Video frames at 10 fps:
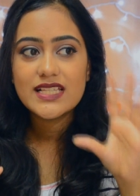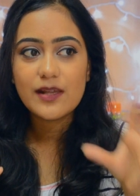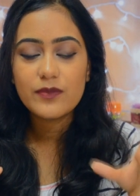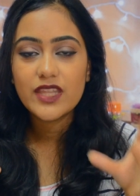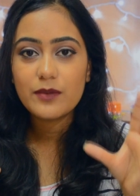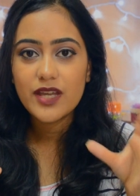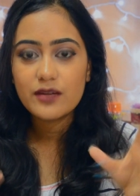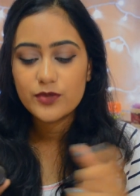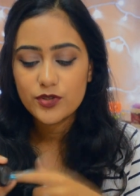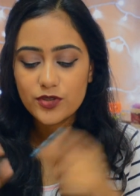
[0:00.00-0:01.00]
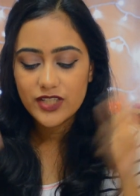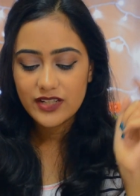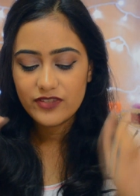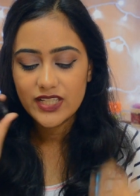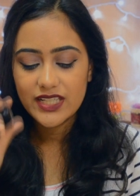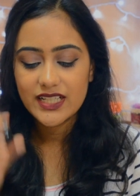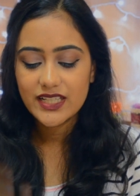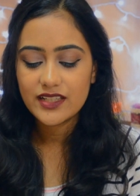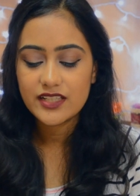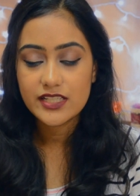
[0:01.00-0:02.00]
something makeup tutorial i will link it
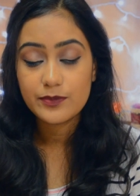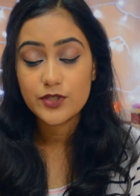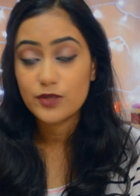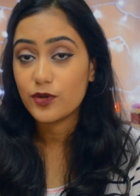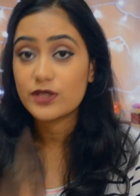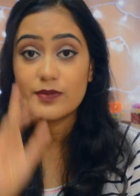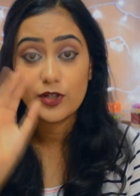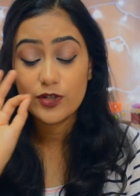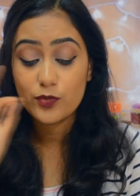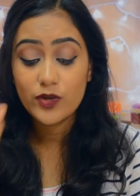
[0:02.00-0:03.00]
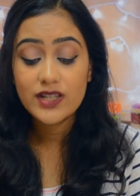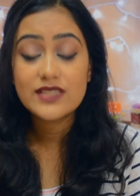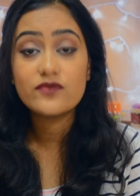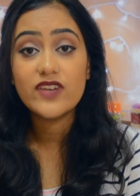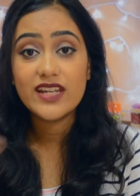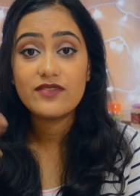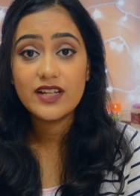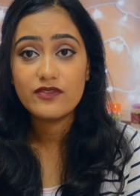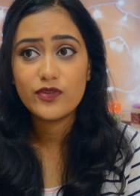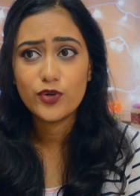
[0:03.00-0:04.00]
in the description box below it works very
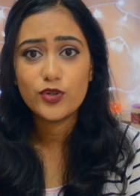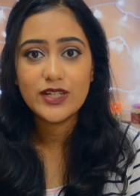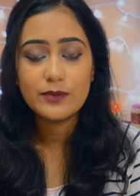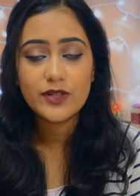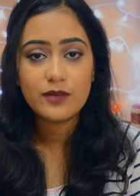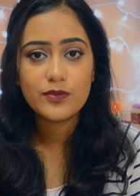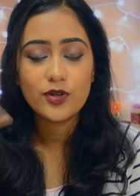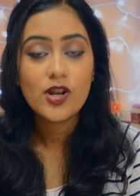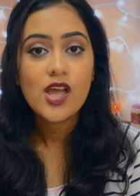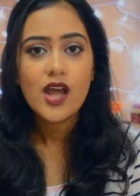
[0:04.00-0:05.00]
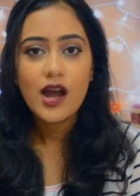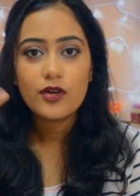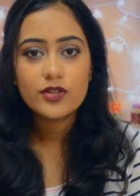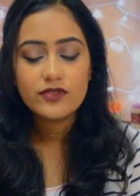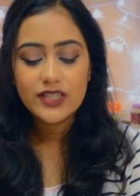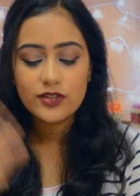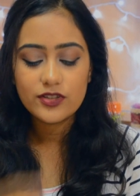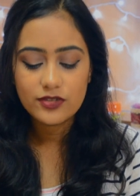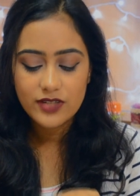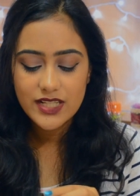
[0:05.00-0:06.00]
well if you want to deepen up your outer v or
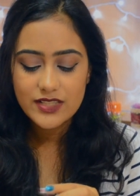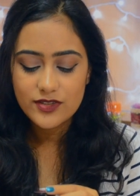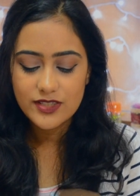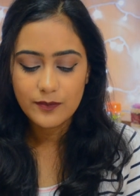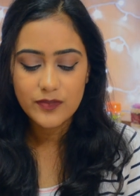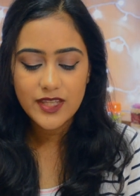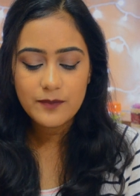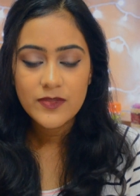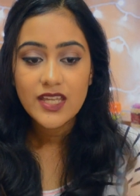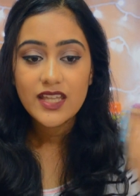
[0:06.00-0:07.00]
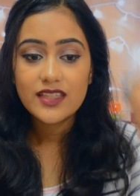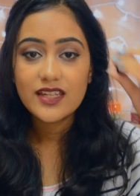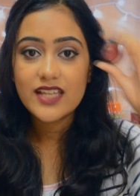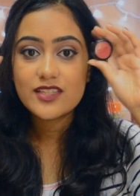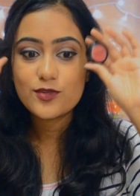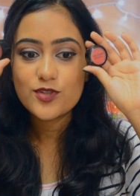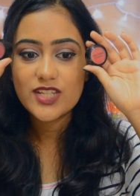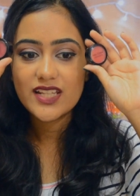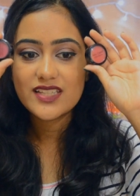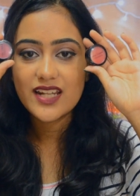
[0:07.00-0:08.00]
your crease or something the next two
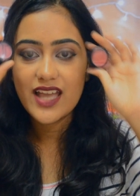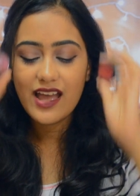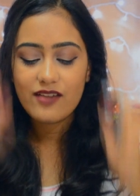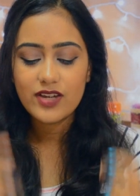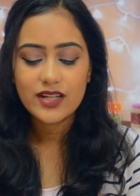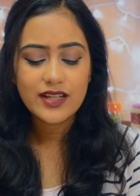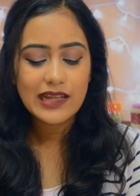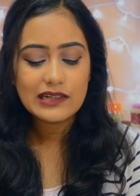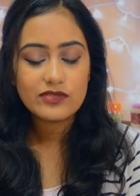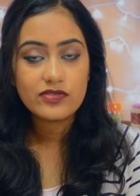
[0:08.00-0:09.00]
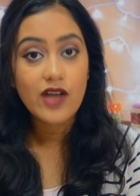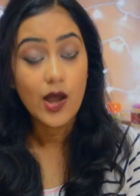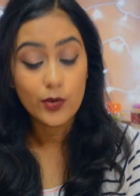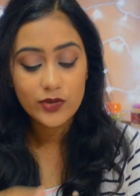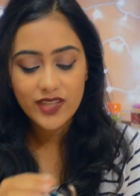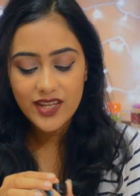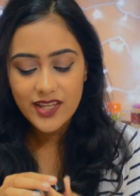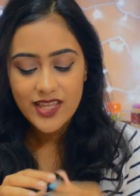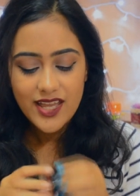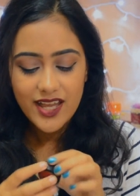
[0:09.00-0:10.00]
shades that i have are kind of out there
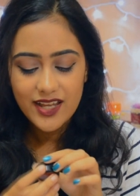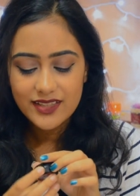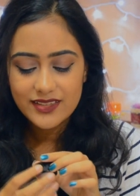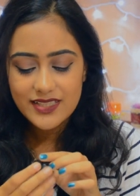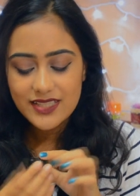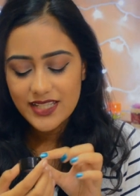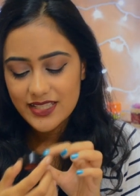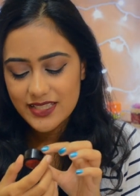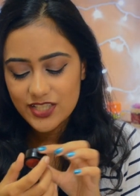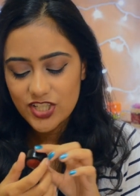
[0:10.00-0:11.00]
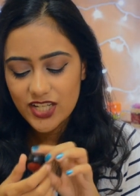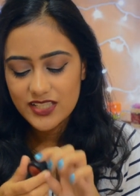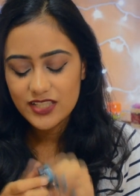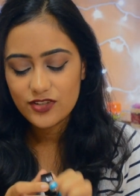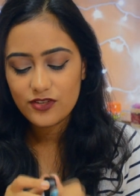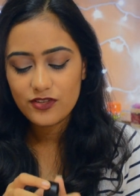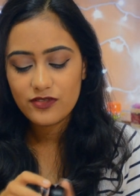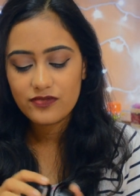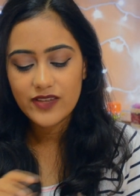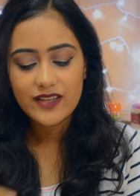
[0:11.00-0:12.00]
uh, this is the shade
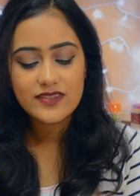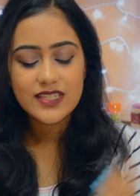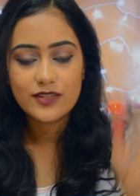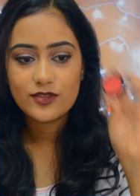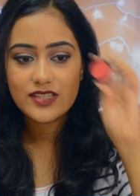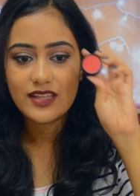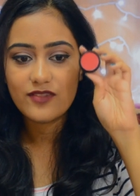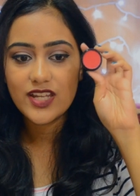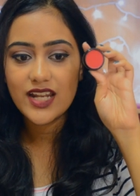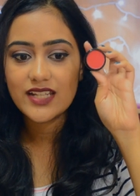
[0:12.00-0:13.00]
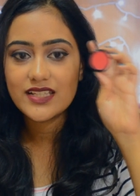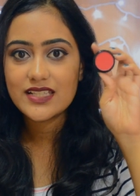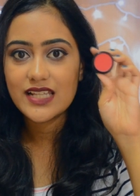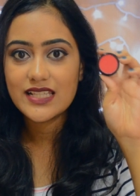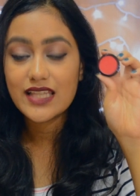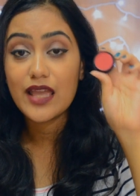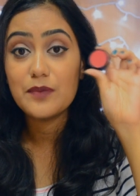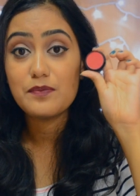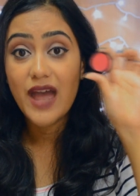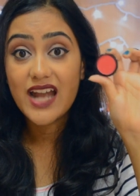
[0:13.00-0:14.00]
0507 and this is a
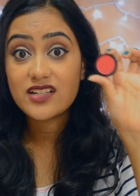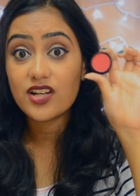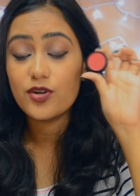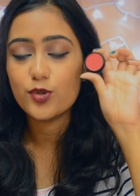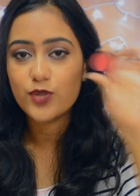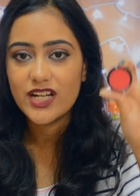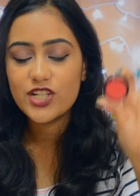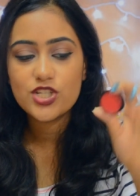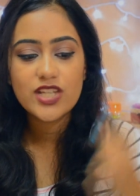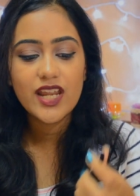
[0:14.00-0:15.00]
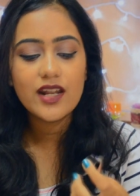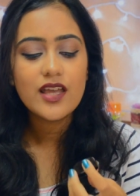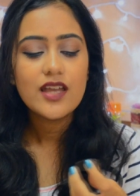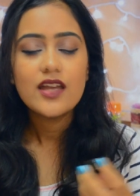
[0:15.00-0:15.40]
matte red shade